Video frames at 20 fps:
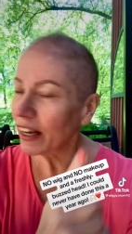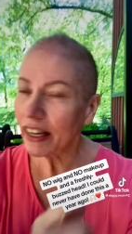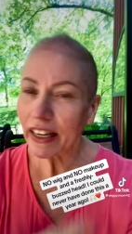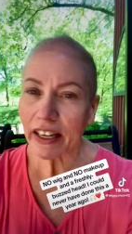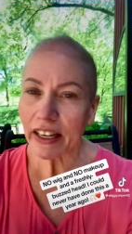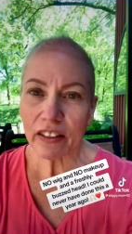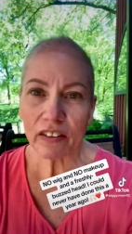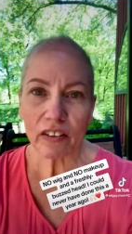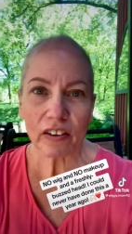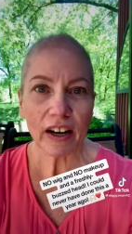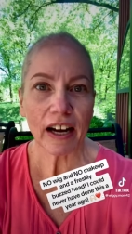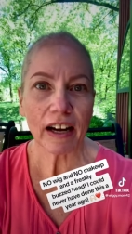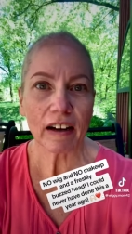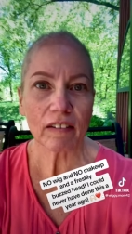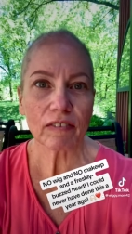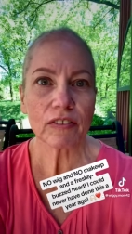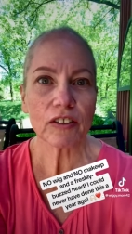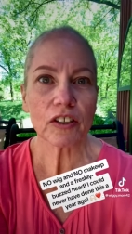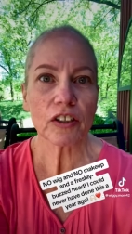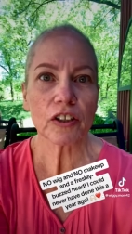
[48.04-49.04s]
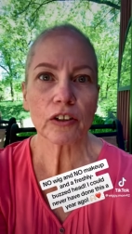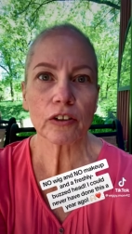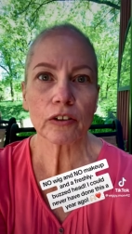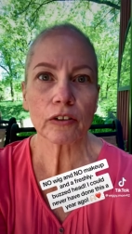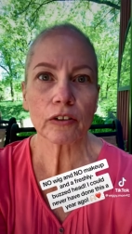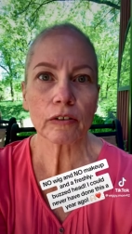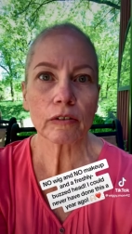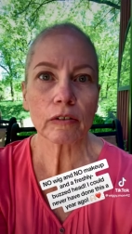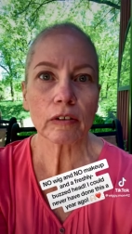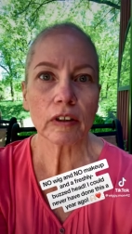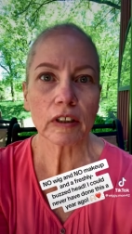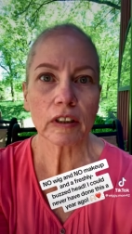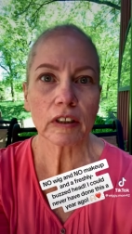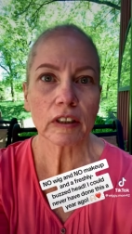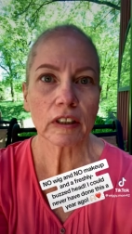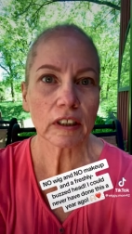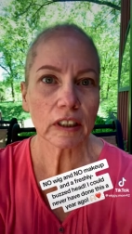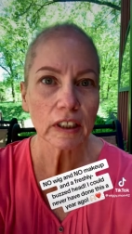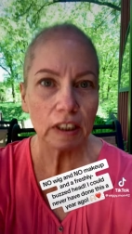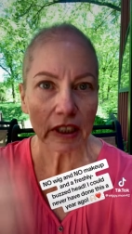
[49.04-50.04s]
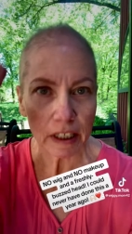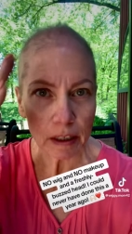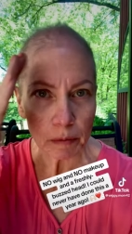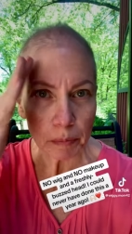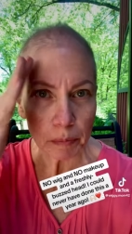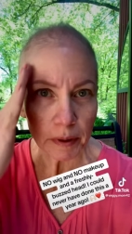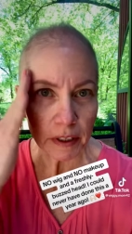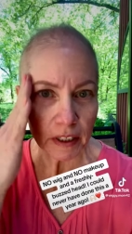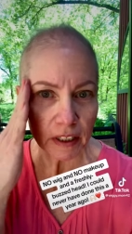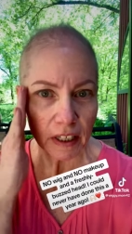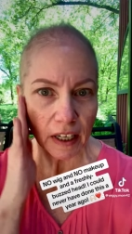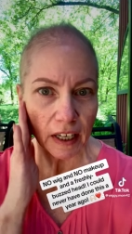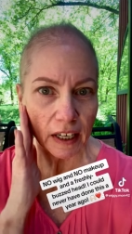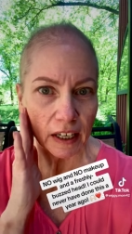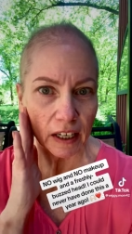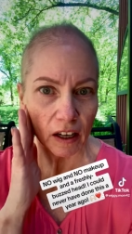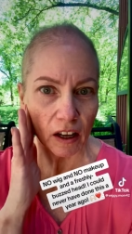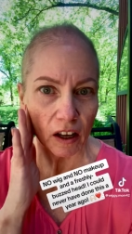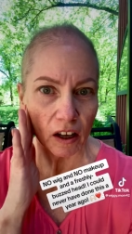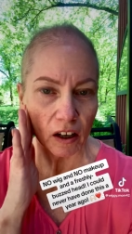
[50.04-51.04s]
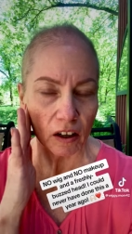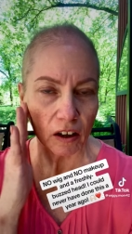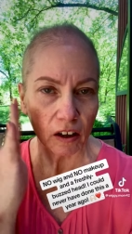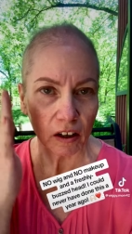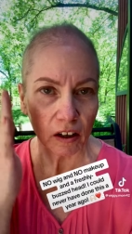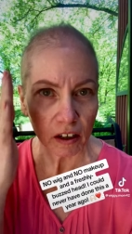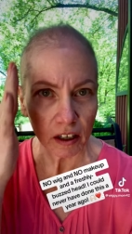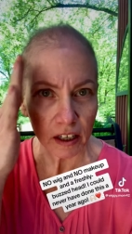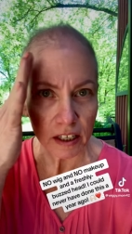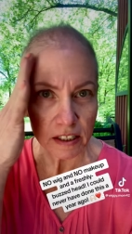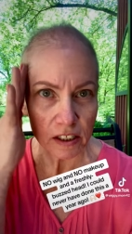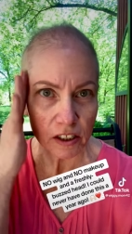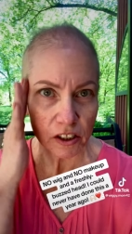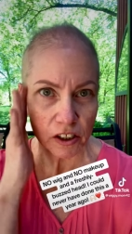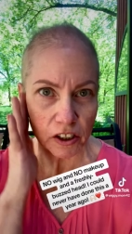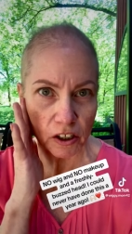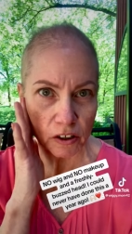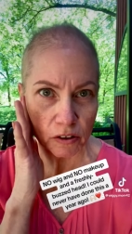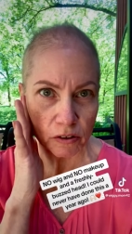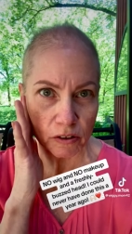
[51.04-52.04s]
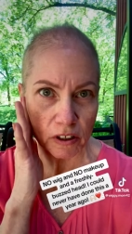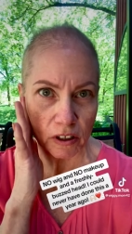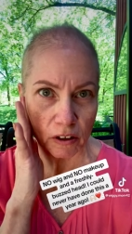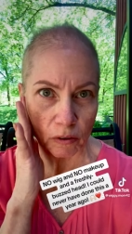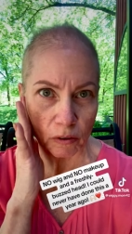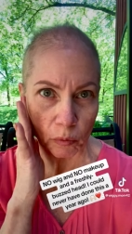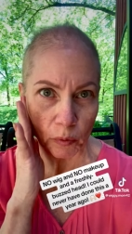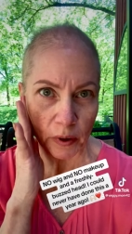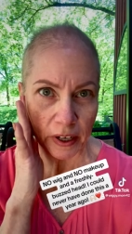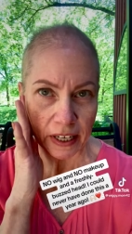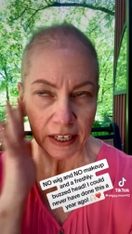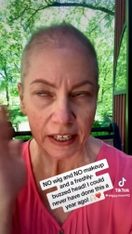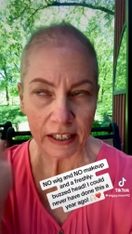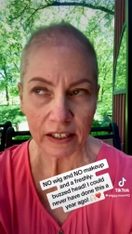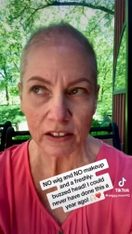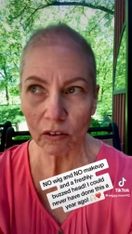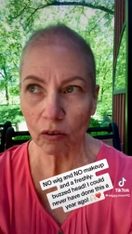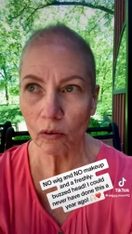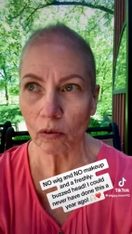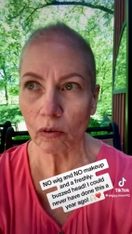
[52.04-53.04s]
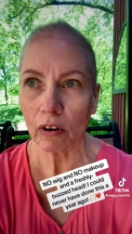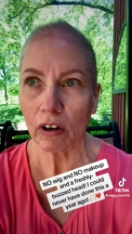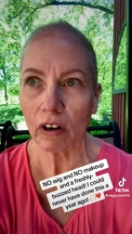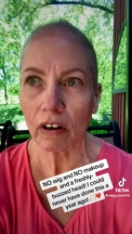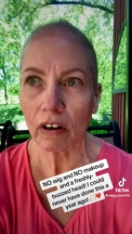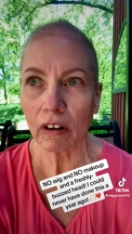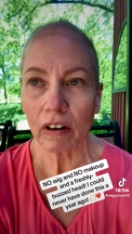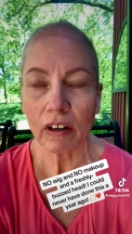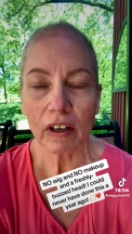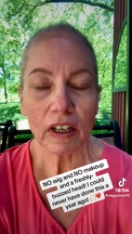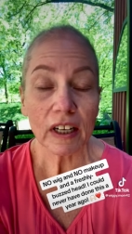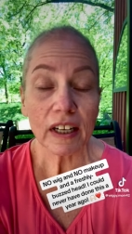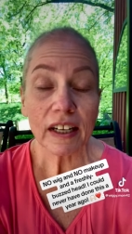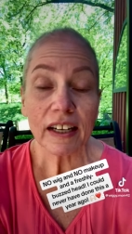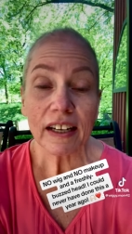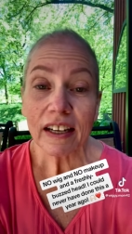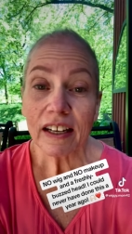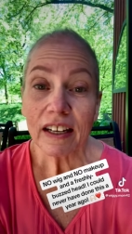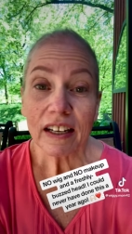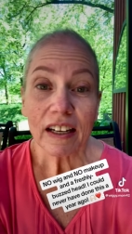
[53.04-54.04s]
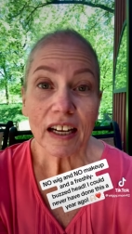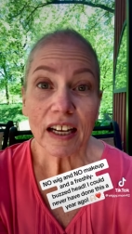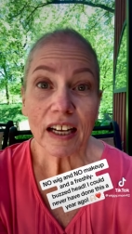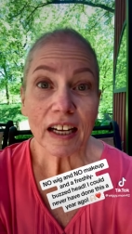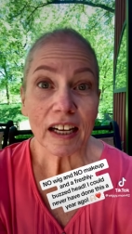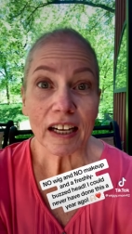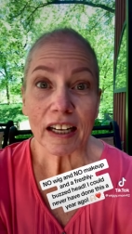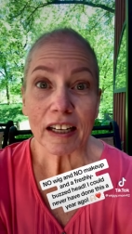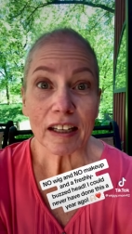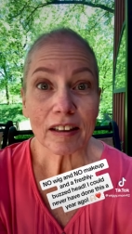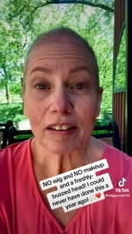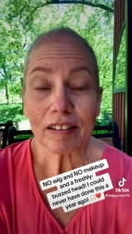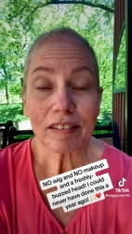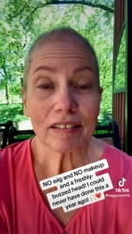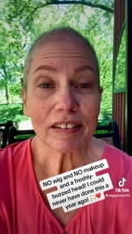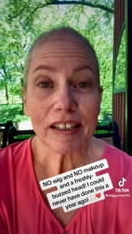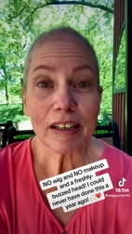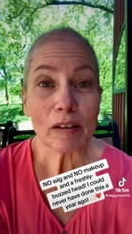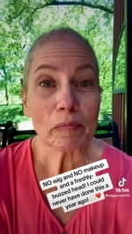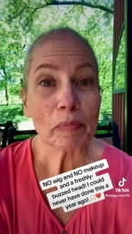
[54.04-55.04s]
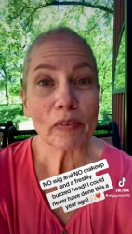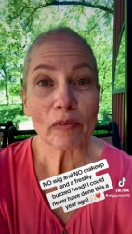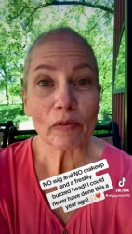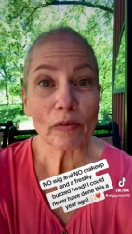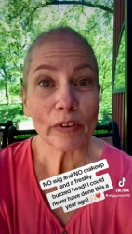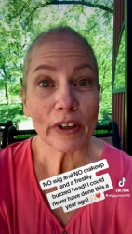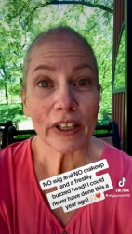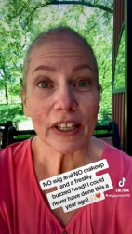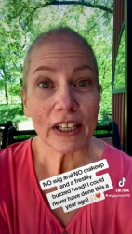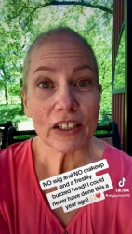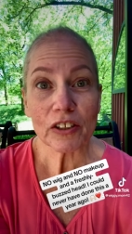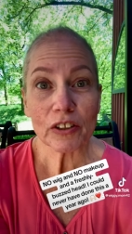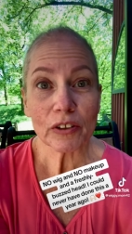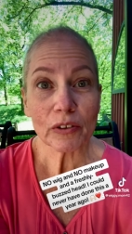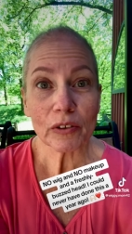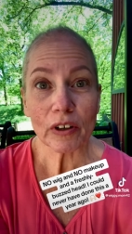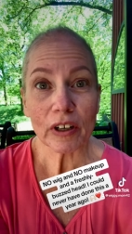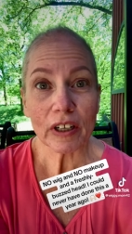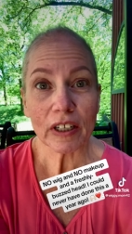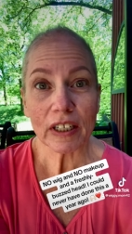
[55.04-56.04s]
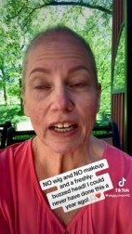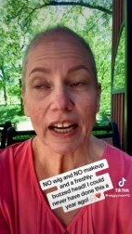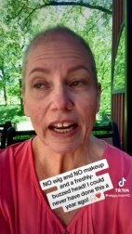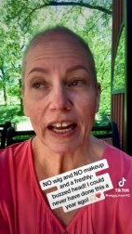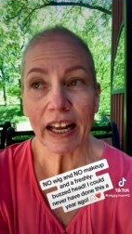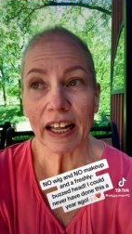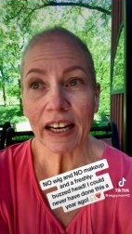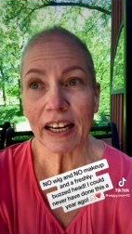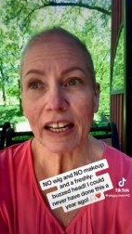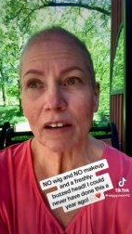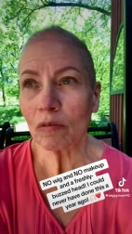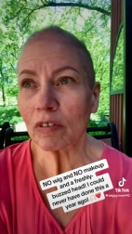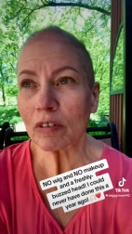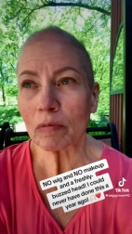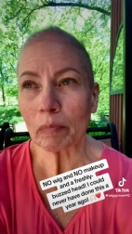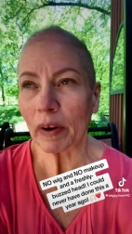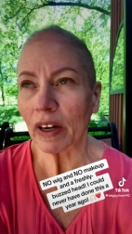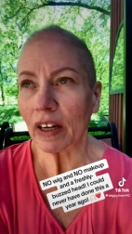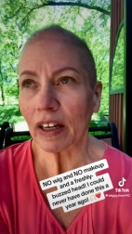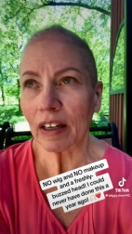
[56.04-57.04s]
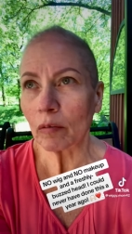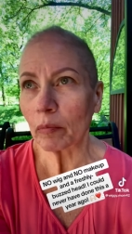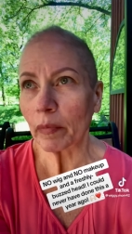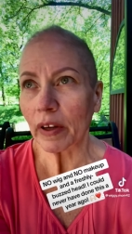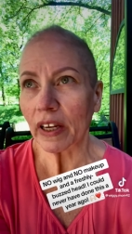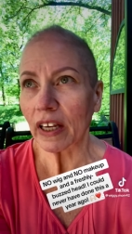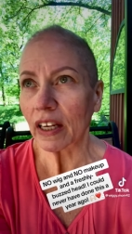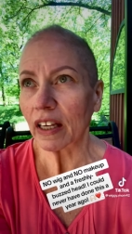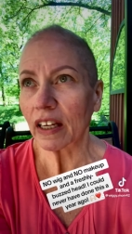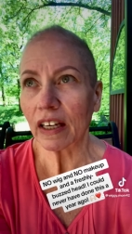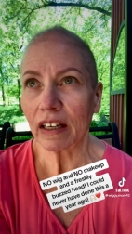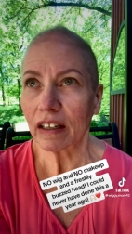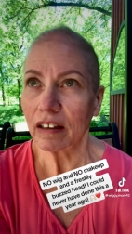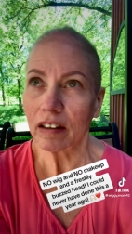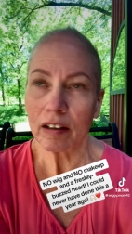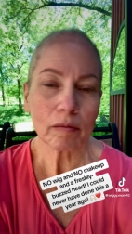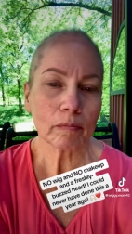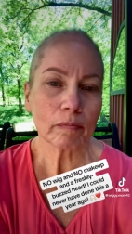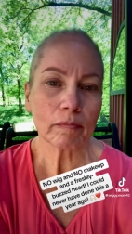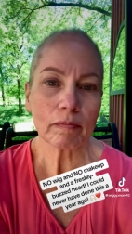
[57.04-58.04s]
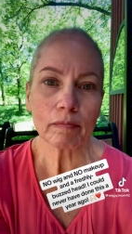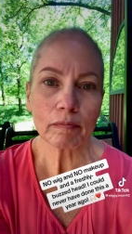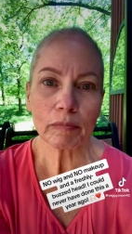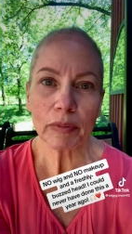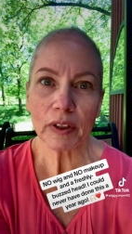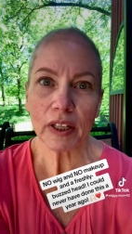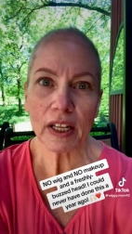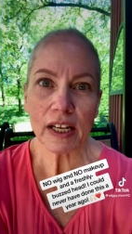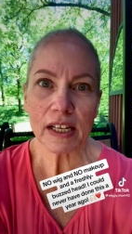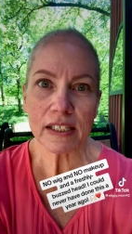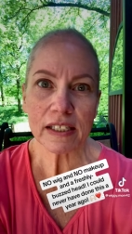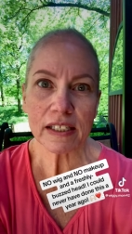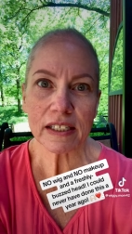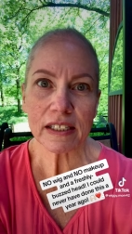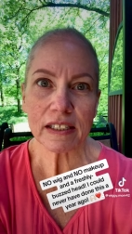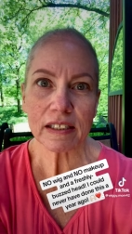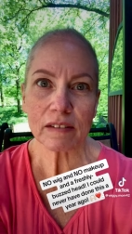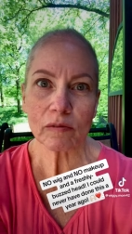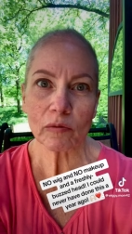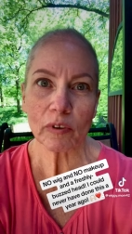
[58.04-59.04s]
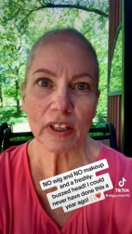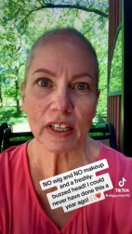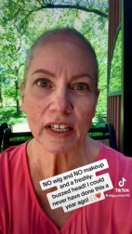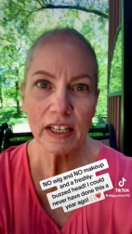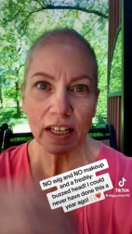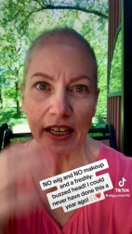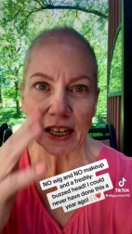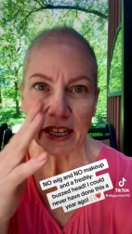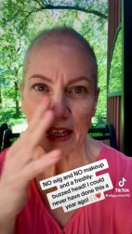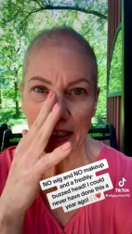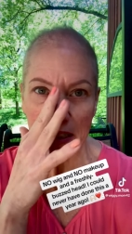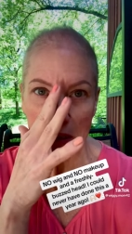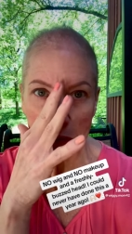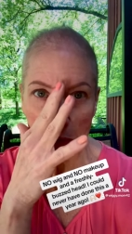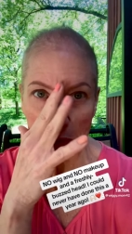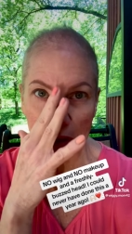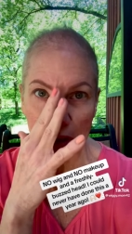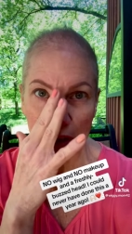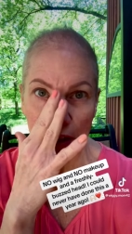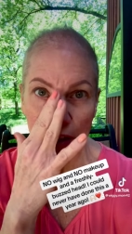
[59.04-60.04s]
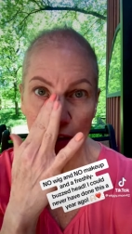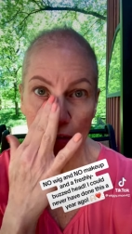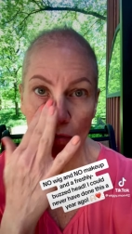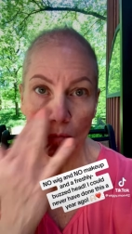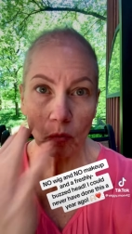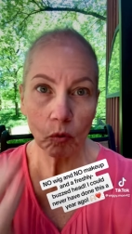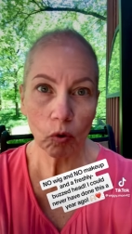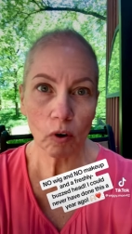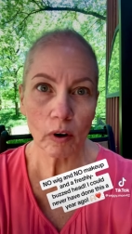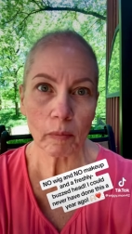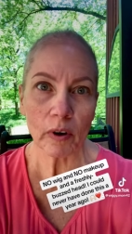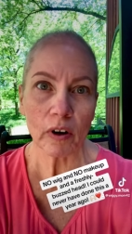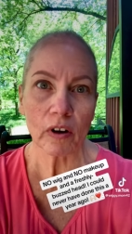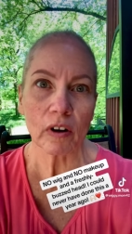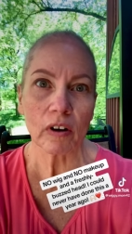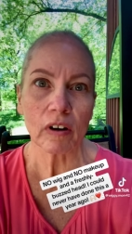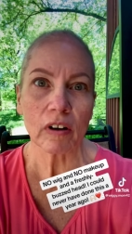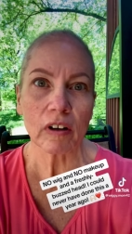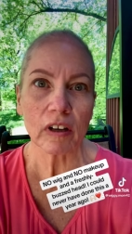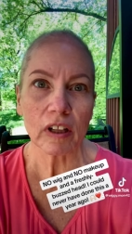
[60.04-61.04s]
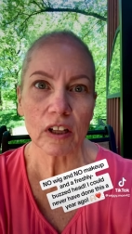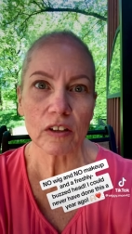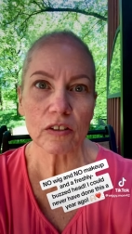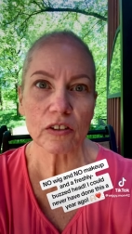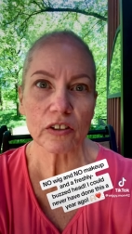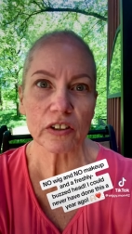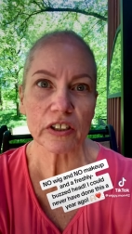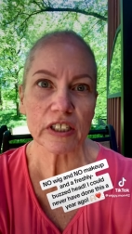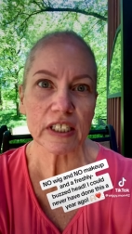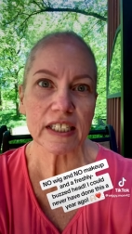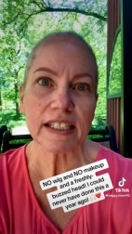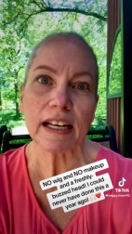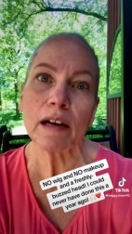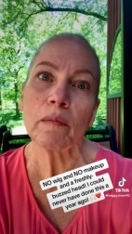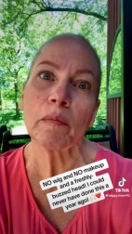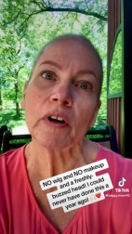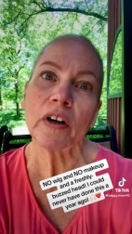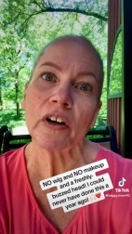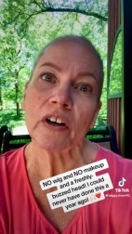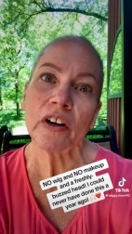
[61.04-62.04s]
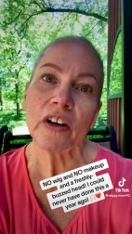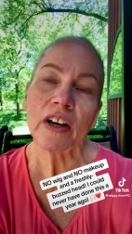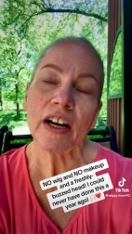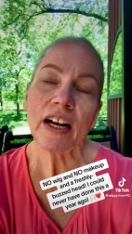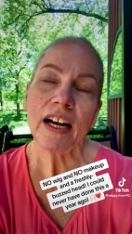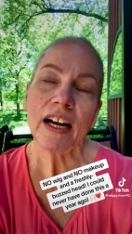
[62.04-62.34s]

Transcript: either have to keep it kind of longer because it shows on wigs, or I keep it really short, and it was bugging me. Um, plus, with it getting to be warmer, closer to summer,